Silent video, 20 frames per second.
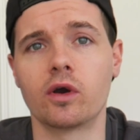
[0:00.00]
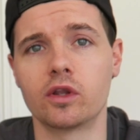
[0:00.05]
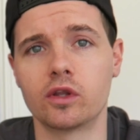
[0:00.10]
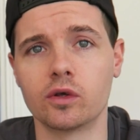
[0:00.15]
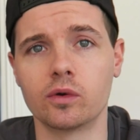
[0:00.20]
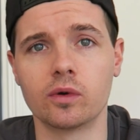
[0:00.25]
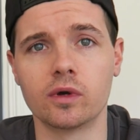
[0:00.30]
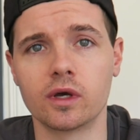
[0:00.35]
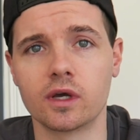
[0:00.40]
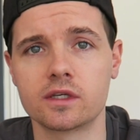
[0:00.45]
I
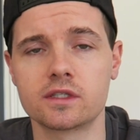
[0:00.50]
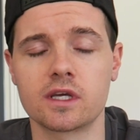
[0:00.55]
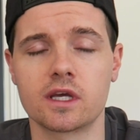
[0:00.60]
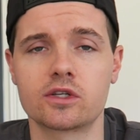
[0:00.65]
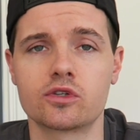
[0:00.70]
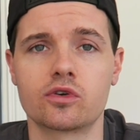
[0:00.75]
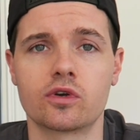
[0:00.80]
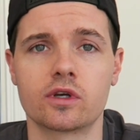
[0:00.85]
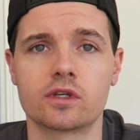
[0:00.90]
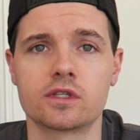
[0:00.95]
do it,
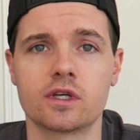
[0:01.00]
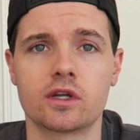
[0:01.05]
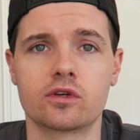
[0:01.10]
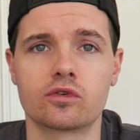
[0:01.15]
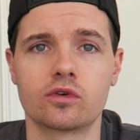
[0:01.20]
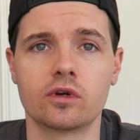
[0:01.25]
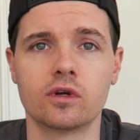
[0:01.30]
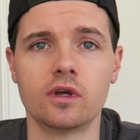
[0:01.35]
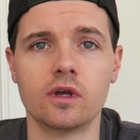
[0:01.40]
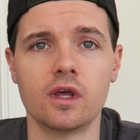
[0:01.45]
etc,
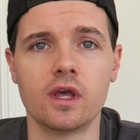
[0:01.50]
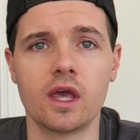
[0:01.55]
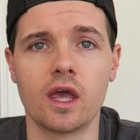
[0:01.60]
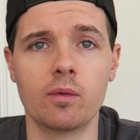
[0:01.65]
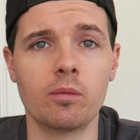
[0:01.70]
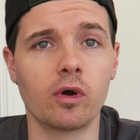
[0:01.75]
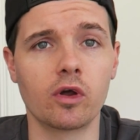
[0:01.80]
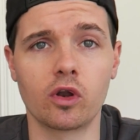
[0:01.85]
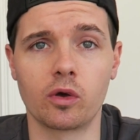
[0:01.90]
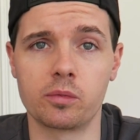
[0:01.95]
etc.
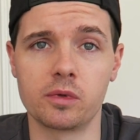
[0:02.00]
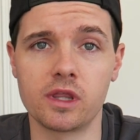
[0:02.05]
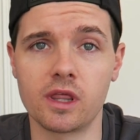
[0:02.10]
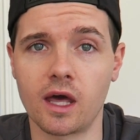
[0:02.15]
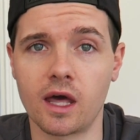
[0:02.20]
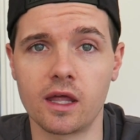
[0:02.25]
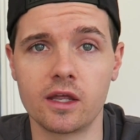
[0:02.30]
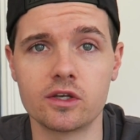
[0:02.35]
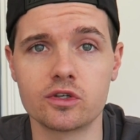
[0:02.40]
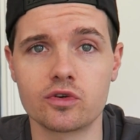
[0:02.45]
It might not be
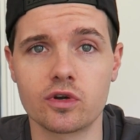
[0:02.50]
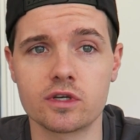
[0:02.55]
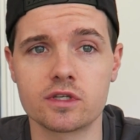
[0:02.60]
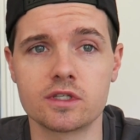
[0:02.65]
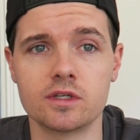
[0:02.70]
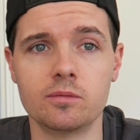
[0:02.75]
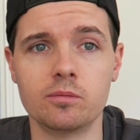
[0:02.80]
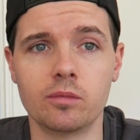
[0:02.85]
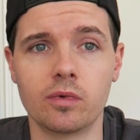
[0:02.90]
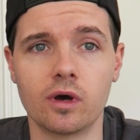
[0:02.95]
that
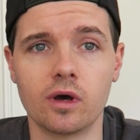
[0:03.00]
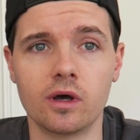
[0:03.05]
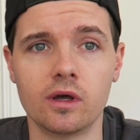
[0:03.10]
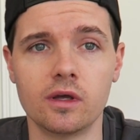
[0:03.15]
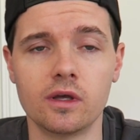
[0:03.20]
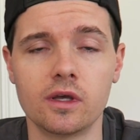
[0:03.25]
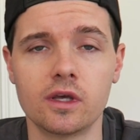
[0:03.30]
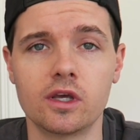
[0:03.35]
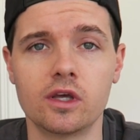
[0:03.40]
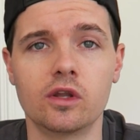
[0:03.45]
interesting, but
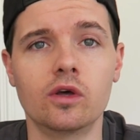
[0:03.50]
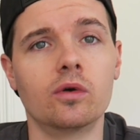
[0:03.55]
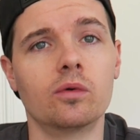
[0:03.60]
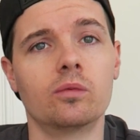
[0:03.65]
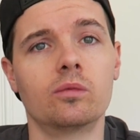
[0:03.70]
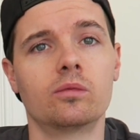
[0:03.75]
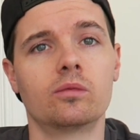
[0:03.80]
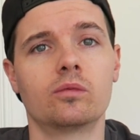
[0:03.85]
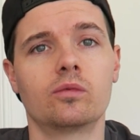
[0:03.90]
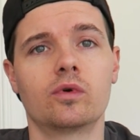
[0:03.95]

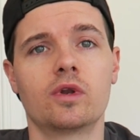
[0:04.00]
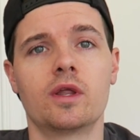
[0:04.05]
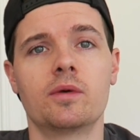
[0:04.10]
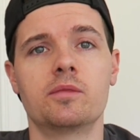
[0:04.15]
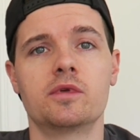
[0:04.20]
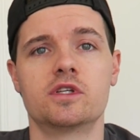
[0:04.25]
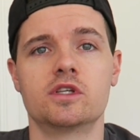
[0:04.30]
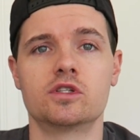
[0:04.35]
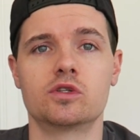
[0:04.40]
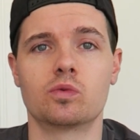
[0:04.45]
we're
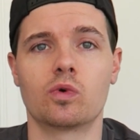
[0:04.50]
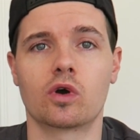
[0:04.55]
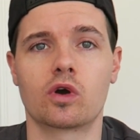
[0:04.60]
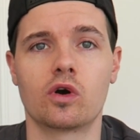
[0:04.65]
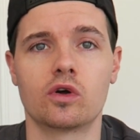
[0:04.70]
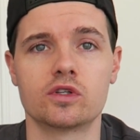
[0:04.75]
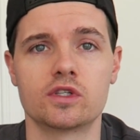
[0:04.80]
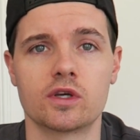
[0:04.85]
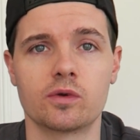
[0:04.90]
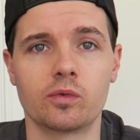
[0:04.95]
limited to what
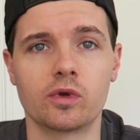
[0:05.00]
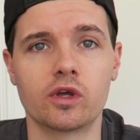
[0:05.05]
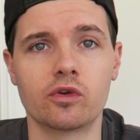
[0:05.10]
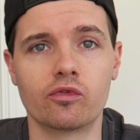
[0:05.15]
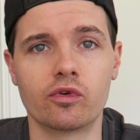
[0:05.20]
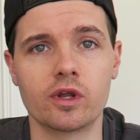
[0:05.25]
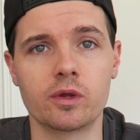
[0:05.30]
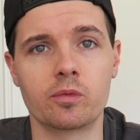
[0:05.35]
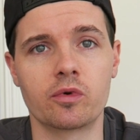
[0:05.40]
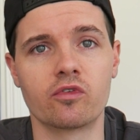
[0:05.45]
content we can
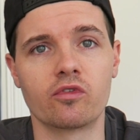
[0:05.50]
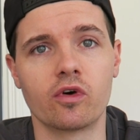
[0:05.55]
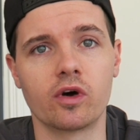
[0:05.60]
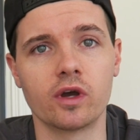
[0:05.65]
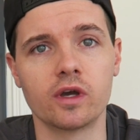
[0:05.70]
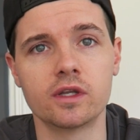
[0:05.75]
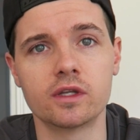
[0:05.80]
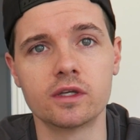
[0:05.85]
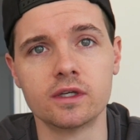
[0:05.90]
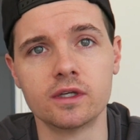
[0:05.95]
really
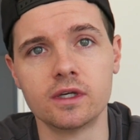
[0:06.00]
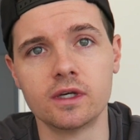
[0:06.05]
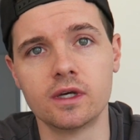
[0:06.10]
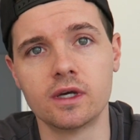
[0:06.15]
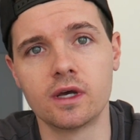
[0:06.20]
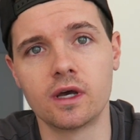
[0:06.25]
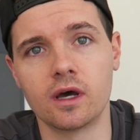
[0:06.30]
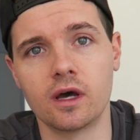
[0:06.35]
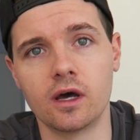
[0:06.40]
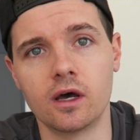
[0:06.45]
provide
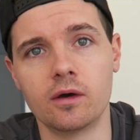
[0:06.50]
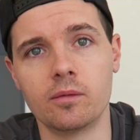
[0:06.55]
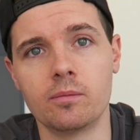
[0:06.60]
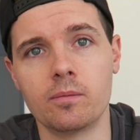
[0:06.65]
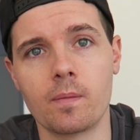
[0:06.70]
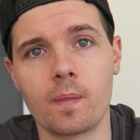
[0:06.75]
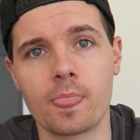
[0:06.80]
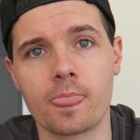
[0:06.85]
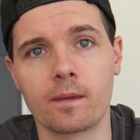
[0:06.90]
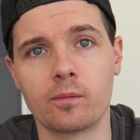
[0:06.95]

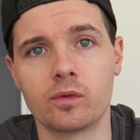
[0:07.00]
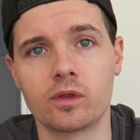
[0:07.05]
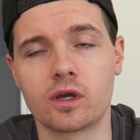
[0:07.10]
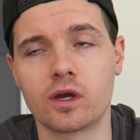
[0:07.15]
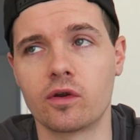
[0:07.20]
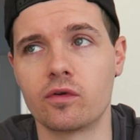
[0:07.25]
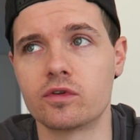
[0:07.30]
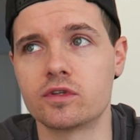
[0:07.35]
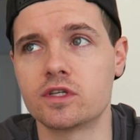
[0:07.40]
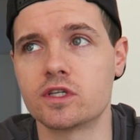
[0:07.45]
with the
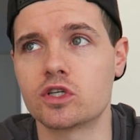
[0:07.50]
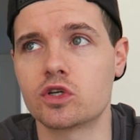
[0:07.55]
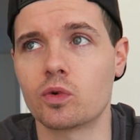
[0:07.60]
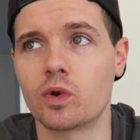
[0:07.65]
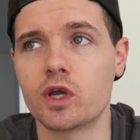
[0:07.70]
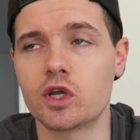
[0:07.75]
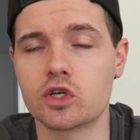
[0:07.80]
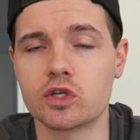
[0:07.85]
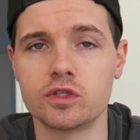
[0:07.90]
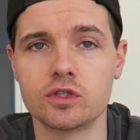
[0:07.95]
current
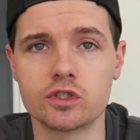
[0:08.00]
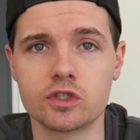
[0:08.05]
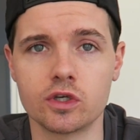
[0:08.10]
situation.